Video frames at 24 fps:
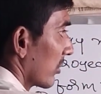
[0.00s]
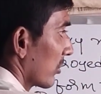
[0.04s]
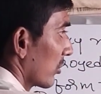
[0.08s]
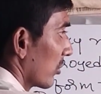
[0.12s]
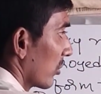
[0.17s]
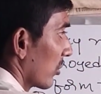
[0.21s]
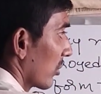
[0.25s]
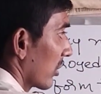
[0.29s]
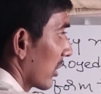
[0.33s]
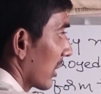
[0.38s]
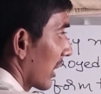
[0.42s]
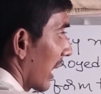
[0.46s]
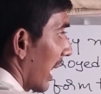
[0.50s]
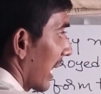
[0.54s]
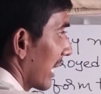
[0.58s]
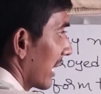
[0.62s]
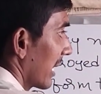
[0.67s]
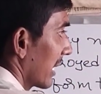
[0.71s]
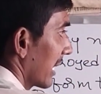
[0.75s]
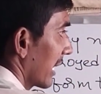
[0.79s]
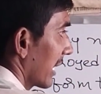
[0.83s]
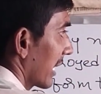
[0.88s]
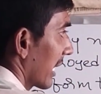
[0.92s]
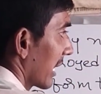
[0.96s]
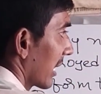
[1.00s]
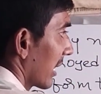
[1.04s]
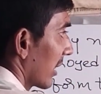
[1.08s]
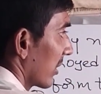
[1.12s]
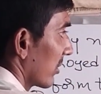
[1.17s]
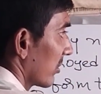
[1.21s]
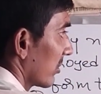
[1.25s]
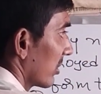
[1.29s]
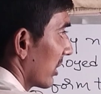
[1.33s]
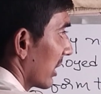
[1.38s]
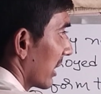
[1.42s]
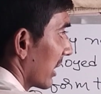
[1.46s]
So, kinetic
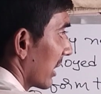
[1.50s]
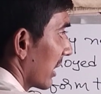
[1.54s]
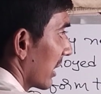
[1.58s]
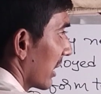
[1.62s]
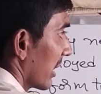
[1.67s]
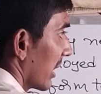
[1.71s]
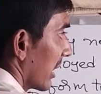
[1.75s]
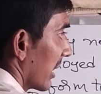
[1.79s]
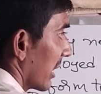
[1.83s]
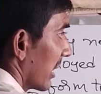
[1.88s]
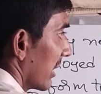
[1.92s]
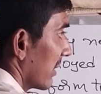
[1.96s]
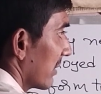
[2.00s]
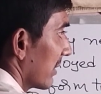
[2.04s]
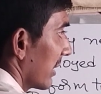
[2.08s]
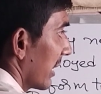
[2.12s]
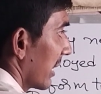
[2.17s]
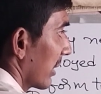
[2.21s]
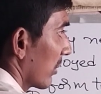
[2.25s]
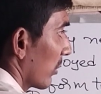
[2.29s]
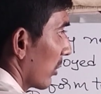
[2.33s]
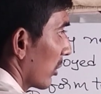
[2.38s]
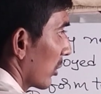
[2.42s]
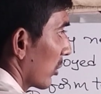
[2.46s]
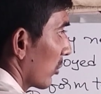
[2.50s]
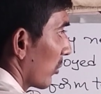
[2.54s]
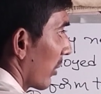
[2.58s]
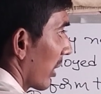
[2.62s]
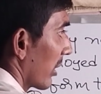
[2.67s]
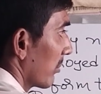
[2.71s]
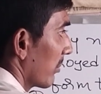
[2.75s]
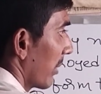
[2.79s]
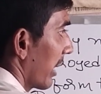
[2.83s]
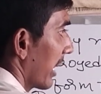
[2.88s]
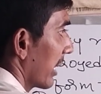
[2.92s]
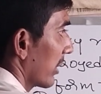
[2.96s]
energy is equal to
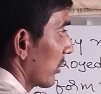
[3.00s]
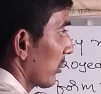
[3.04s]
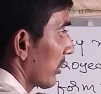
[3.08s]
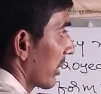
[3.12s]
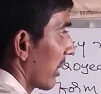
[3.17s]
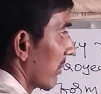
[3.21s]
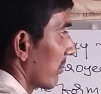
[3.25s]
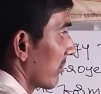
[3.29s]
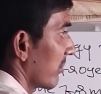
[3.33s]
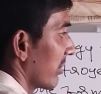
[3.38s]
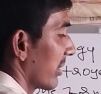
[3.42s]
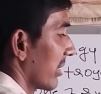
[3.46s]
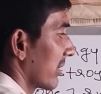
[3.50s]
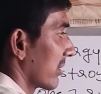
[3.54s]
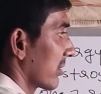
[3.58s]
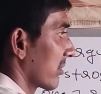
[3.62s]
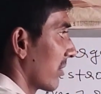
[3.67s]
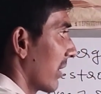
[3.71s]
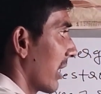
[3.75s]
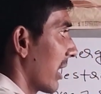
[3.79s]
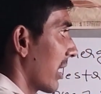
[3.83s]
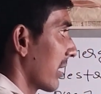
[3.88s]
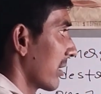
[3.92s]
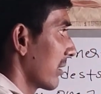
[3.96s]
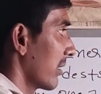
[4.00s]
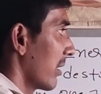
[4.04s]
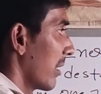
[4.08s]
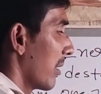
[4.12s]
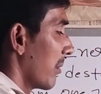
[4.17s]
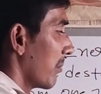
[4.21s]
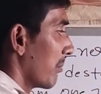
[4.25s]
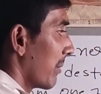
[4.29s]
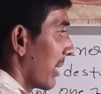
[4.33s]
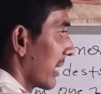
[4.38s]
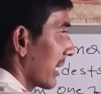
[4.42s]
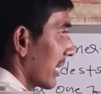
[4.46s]
1 by 2 mv square.
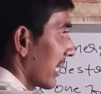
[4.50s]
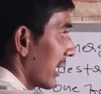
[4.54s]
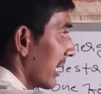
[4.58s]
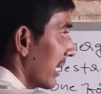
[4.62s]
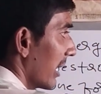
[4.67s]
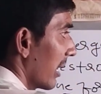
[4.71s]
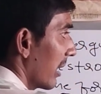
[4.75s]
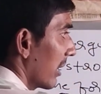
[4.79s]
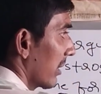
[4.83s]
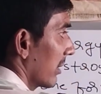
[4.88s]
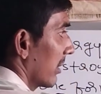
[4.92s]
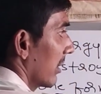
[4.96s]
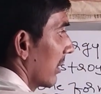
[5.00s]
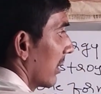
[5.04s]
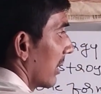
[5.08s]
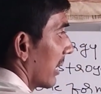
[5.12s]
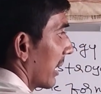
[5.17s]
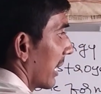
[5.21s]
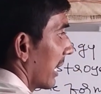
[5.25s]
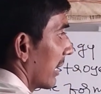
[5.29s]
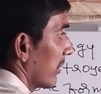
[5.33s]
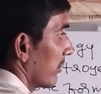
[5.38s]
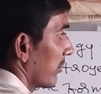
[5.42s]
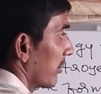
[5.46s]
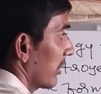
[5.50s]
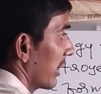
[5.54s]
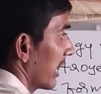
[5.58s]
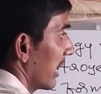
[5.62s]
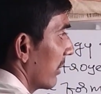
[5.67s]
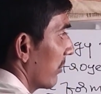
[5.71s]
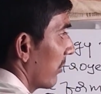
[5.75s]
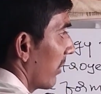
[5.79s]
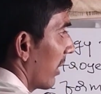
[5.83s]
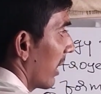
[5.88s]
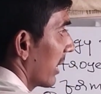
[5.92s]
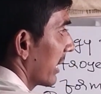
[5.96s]
But here in
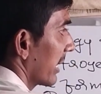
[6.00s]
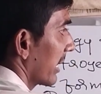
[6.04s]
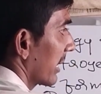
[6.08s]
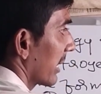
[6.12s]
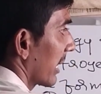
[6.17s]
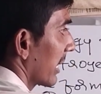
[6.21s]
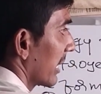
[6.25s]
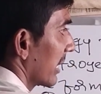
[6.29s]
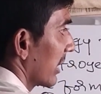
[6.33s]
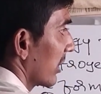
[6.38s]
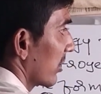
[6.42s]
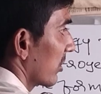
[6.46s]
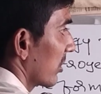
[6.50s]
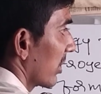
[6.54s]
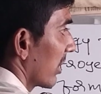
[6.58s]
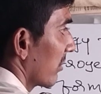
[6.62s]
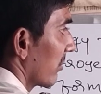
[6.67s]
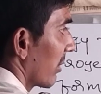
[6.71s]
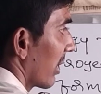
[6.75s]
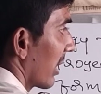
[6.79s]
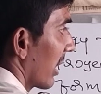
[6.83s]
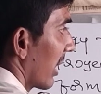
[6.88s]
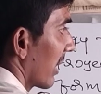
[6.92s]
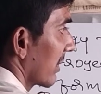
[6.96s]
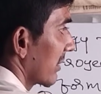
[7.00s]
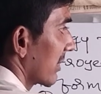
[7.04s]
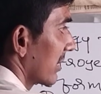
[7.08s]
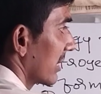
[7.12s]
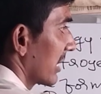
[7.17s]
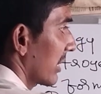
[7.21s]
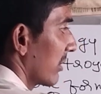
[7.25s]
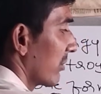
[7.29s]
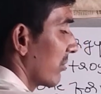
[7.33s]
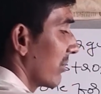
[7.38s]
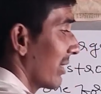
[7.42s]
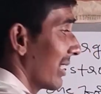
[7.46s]
freely falling condition
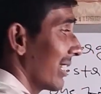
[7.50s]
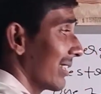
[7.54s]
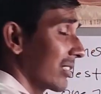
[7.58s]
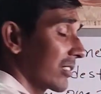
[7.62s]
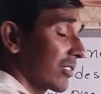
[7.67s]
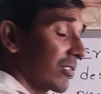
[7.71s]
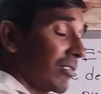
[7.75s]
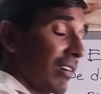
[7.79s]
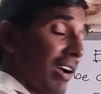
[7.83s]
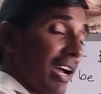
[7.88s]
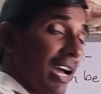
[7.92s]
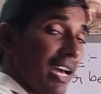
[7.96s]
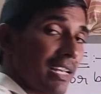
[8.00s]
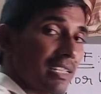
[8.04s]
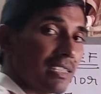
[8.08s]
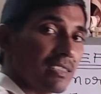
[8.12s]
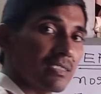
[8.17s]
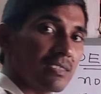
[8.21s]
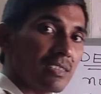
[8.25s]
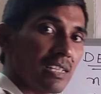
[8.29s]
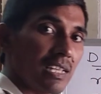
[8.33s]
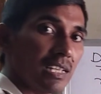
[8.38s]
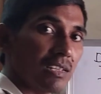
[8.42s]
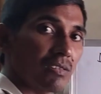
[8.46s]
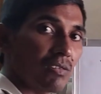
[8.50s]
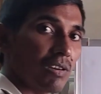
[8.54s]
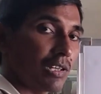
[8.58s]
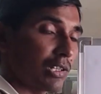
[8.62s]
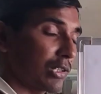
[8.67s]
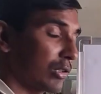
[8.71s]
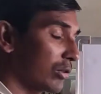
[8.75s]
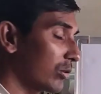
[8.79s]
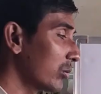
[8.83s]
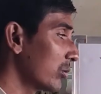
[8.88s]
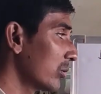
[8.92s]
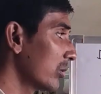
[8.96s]
velocity v square is equal
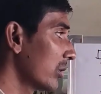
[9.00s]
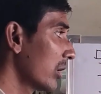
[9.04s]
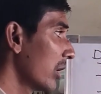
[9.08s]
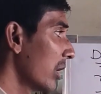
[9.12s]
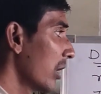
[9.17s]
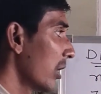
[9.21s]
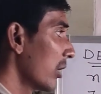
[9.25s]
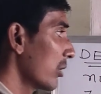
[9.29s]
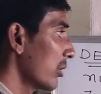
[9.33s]
to